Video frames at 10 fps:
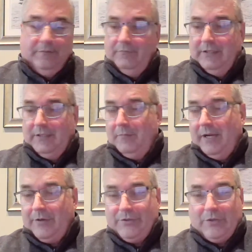with a
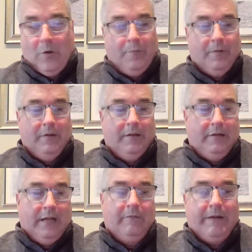microscope
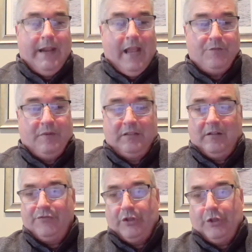in every aspect
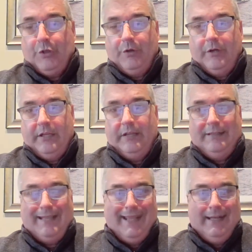of security
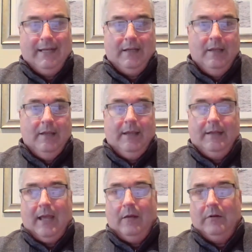and data
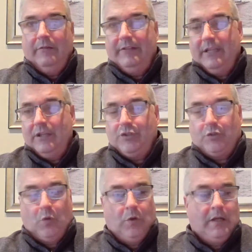and how everything is
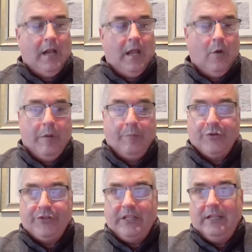stored and how we
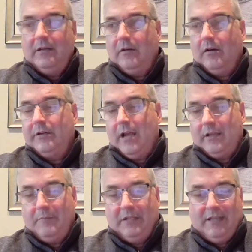proceed in our
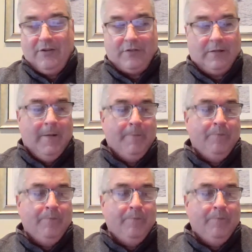documentation.